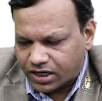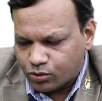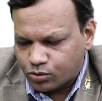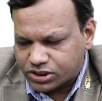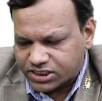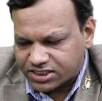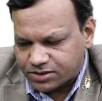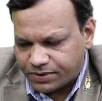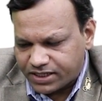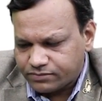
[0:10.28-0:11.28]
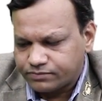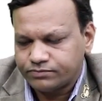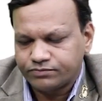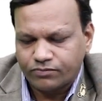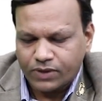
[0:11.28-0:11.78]
acute chest pain.
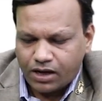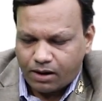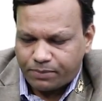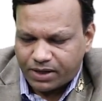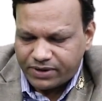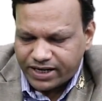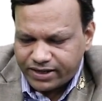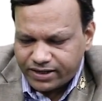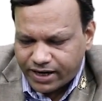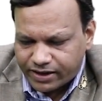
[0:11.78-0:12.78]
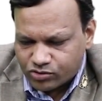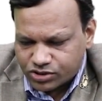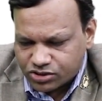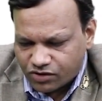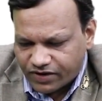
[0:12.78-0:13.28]
A preliminary
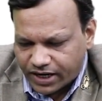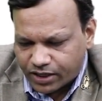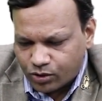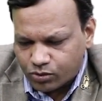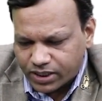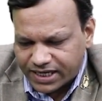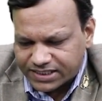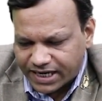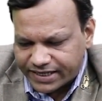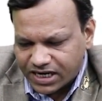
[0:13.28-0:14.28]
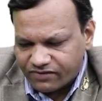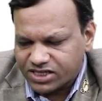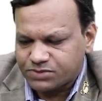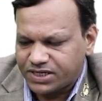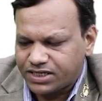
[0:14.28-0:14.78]
diagnosis of acute angina
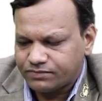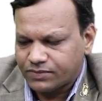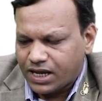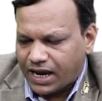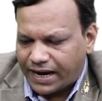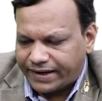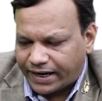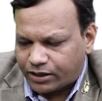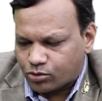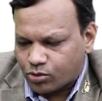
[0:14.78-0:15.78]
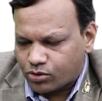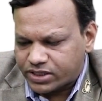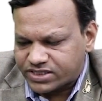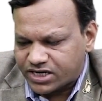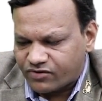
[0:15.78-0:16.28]
was made and
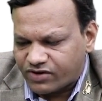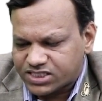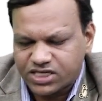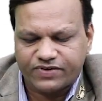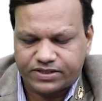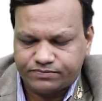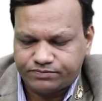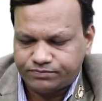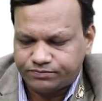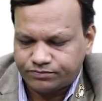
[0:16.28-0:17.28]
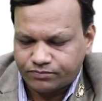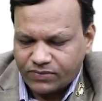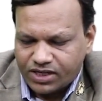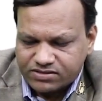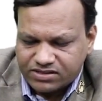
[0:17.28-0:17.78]
nitroglycerine was given.
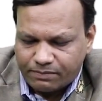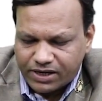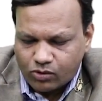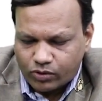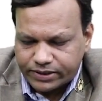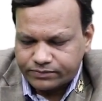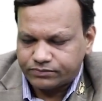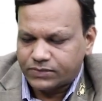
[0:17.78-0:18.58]
Sublingually.